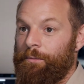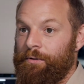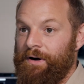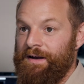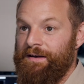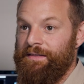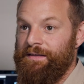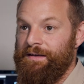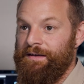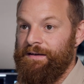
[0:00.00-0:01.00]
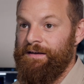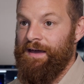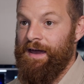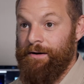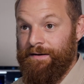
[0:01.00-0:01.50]
operate the
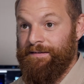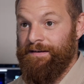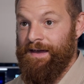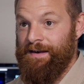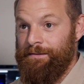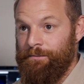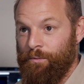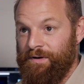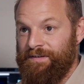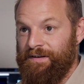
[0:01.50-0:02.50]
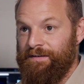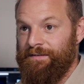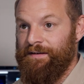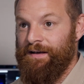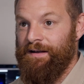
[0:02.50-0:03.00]
Arriscan, which
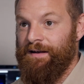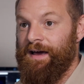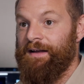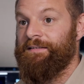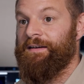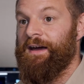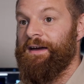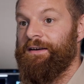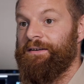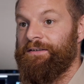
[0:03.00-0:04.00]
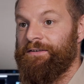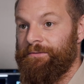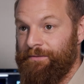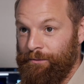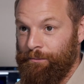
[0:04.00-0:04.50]
is a large gauge
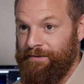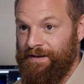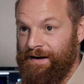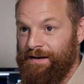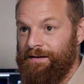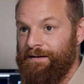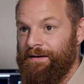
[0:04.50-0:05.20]
film scanner.